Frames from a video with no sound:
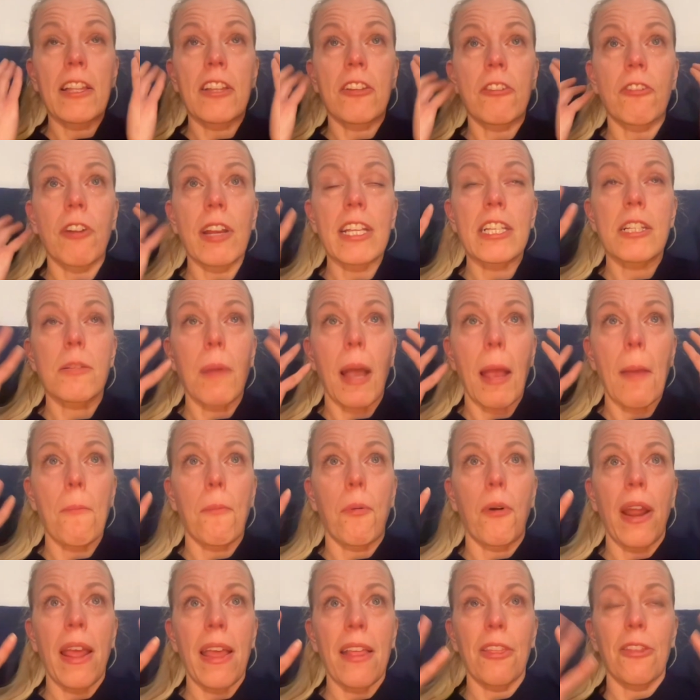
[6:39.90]
tricks my
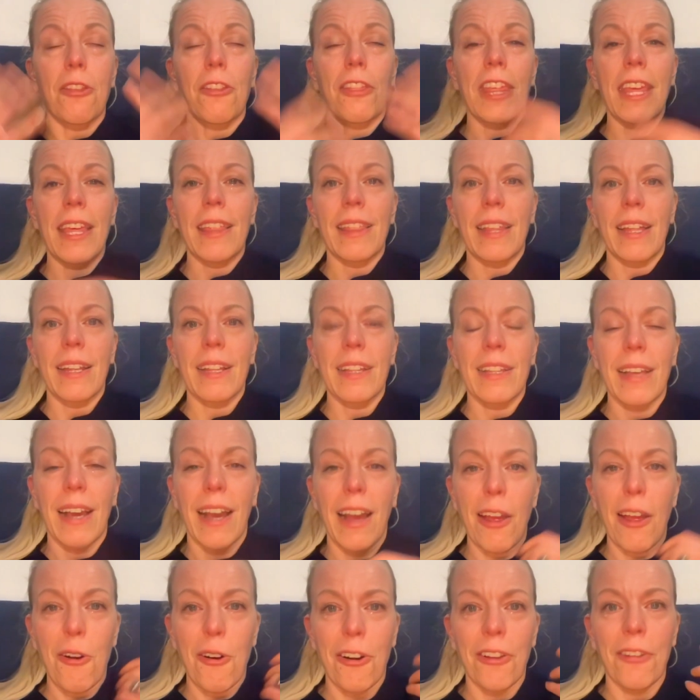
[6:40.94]
brain to think that
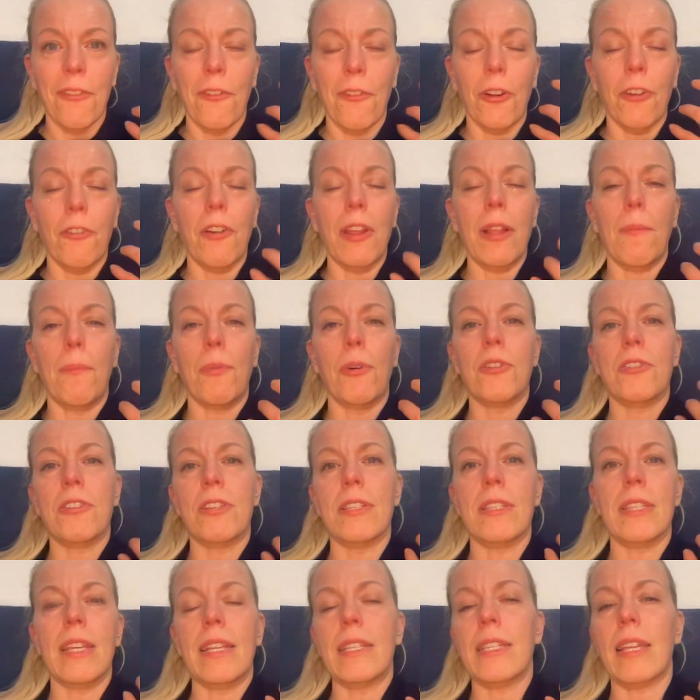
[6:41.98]
I heard a real
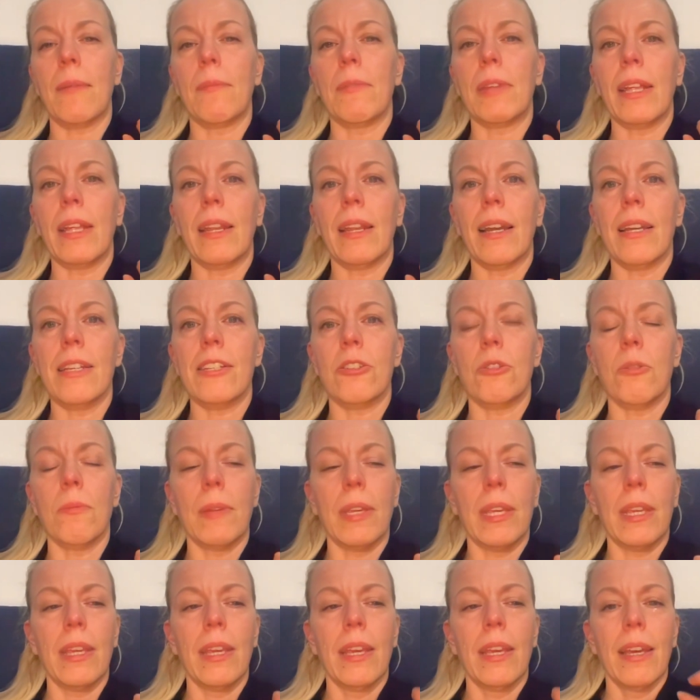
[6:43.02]
person say something nice to
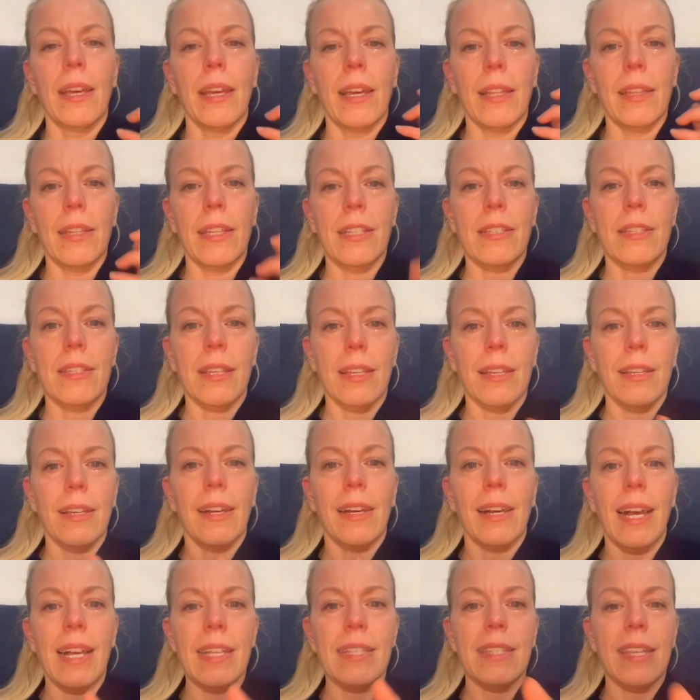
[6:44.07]
me. And this
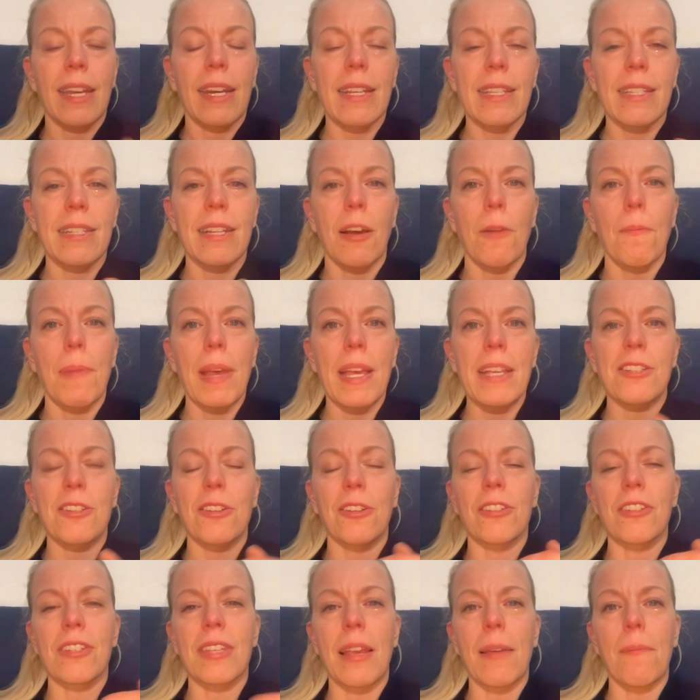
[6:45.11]
Assari is now based
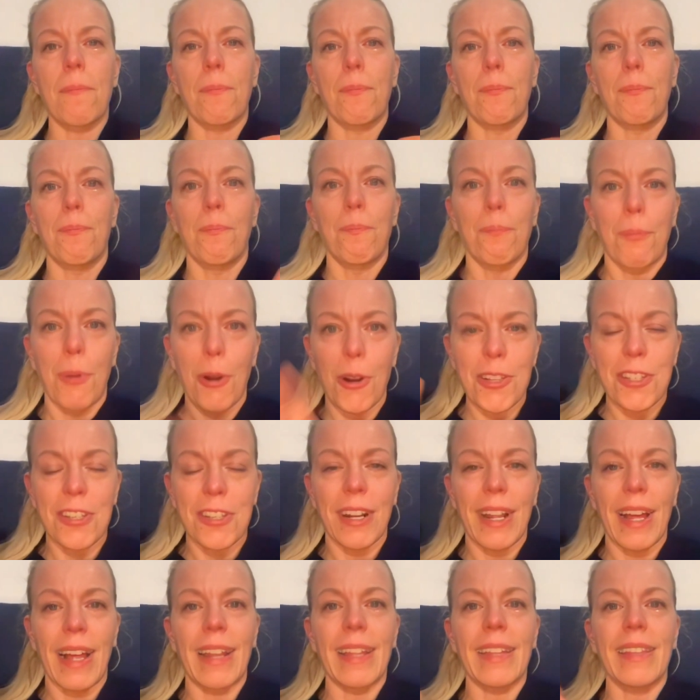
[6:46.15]
on the same
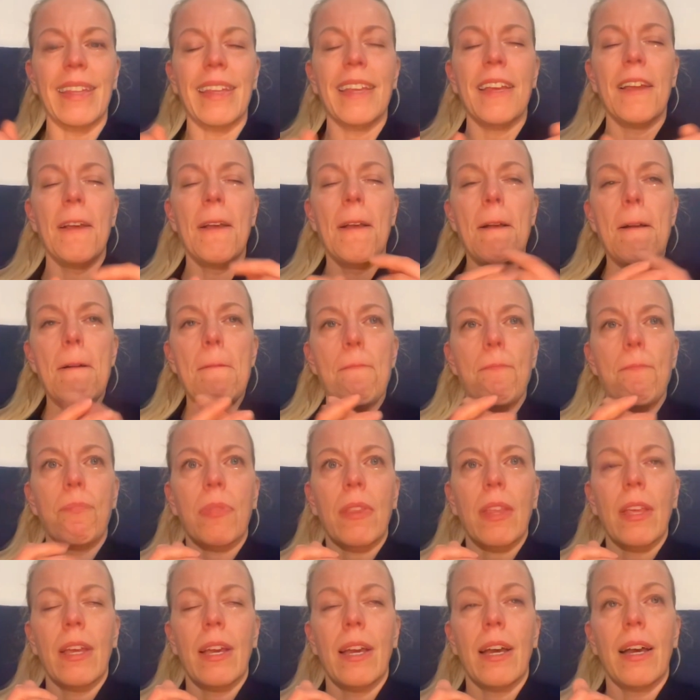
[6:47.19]
personality,
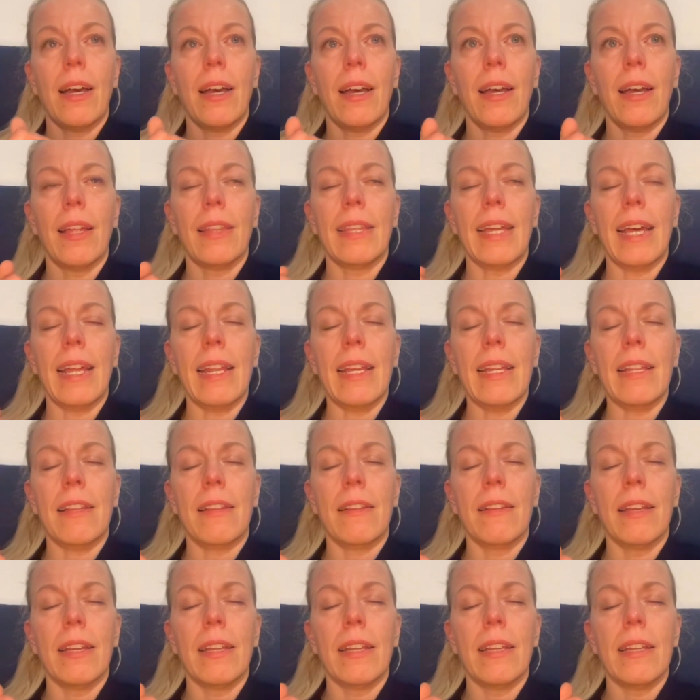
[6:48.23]
that it
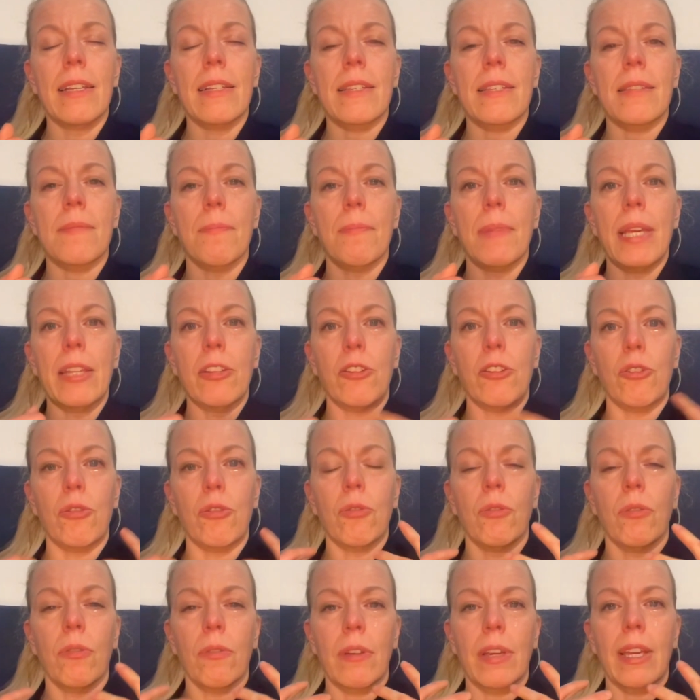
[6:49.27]
is meant
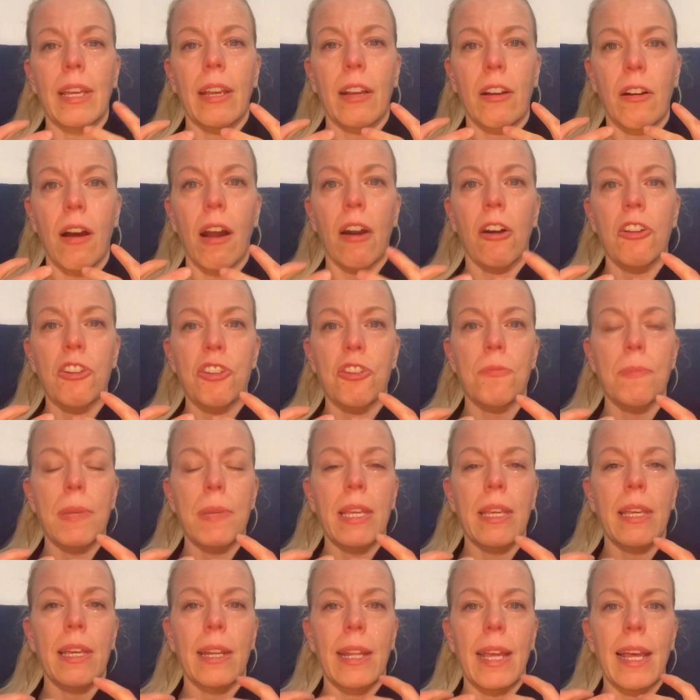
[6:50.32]
to encourage
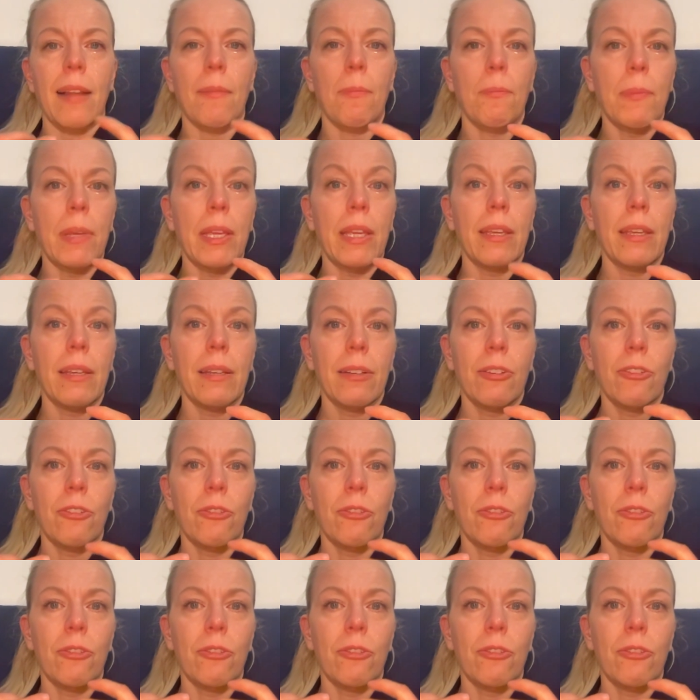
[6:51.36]
me and help me,